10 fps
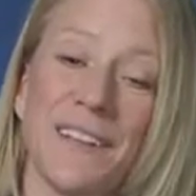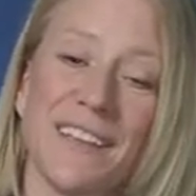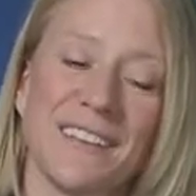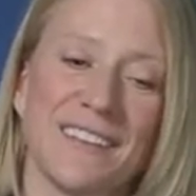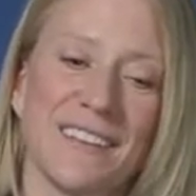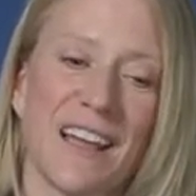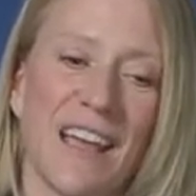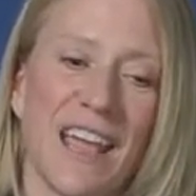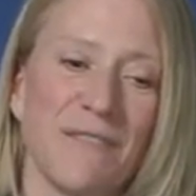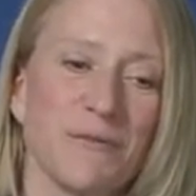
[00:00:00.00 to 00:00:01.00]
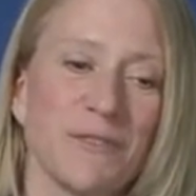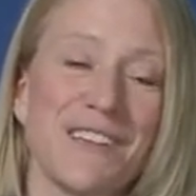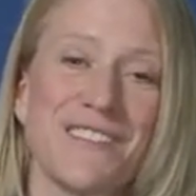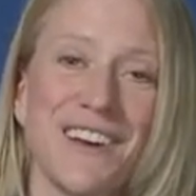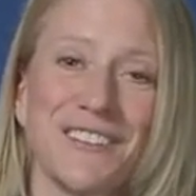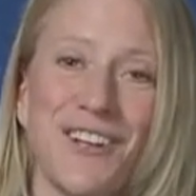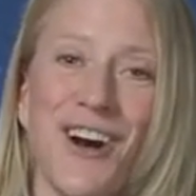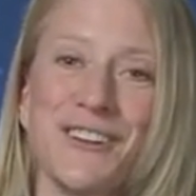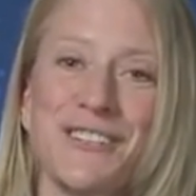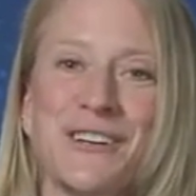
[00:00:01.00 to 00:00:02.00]
Well, I haven't really
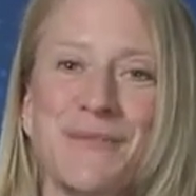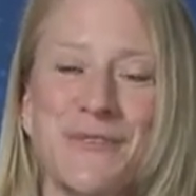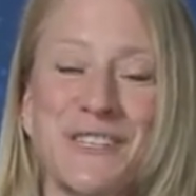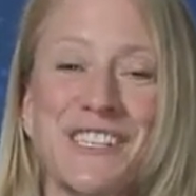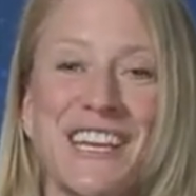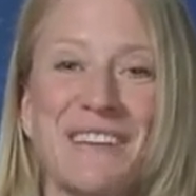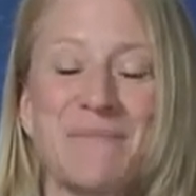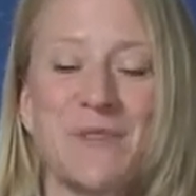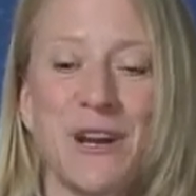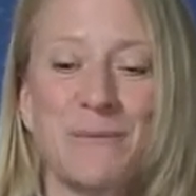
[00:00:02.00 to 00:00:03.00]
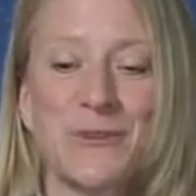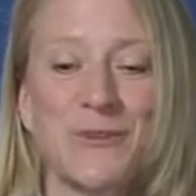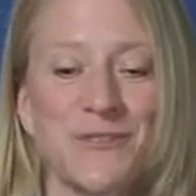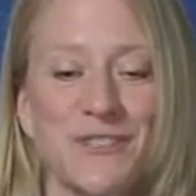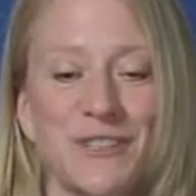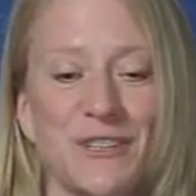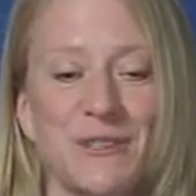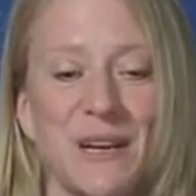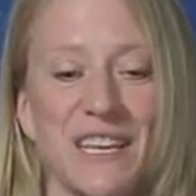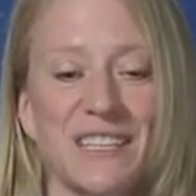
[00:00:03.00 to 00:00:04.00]
thought long term, really. Short
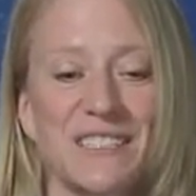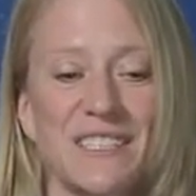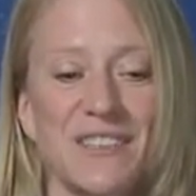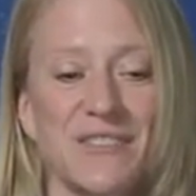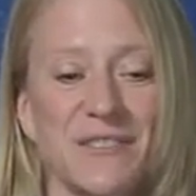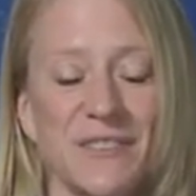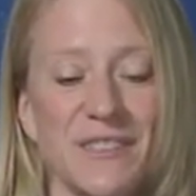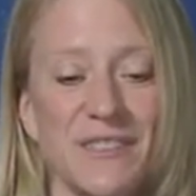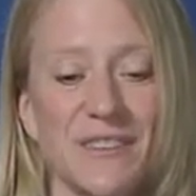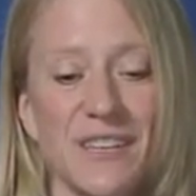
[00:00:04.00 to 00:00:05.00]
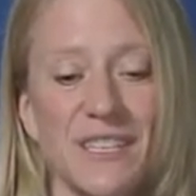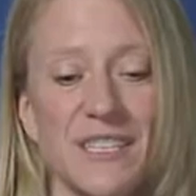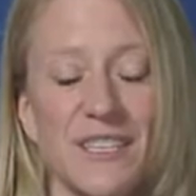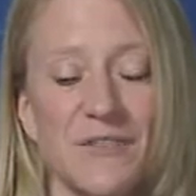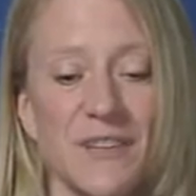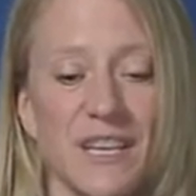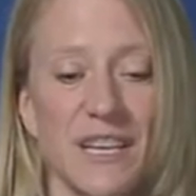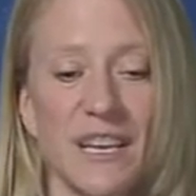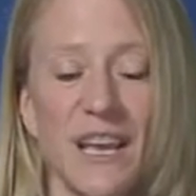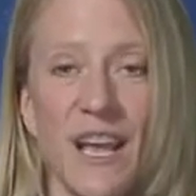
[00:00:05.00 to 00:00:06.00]
term, I continue
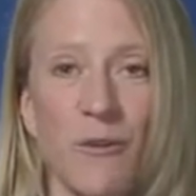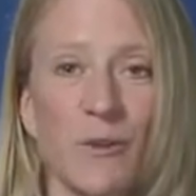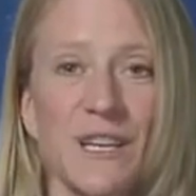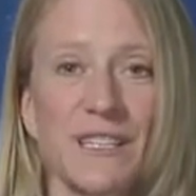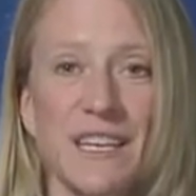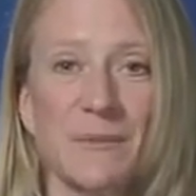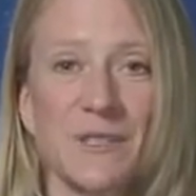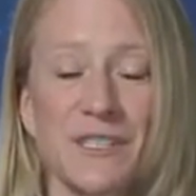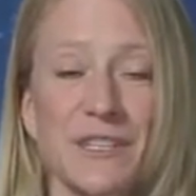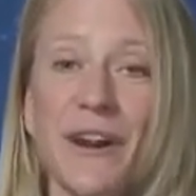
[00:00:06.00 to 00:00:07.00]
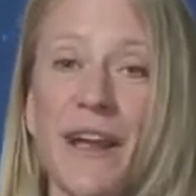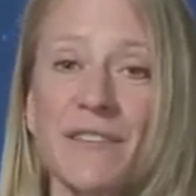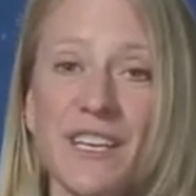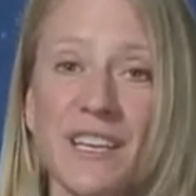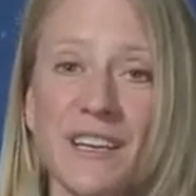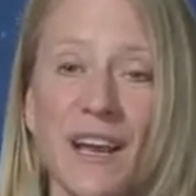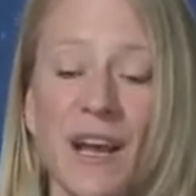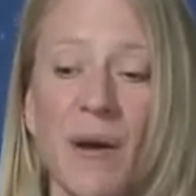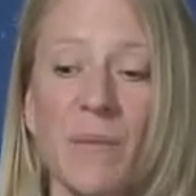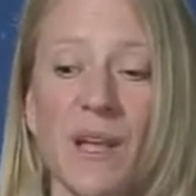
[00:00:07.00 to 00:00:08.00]
getting readapted to gravity,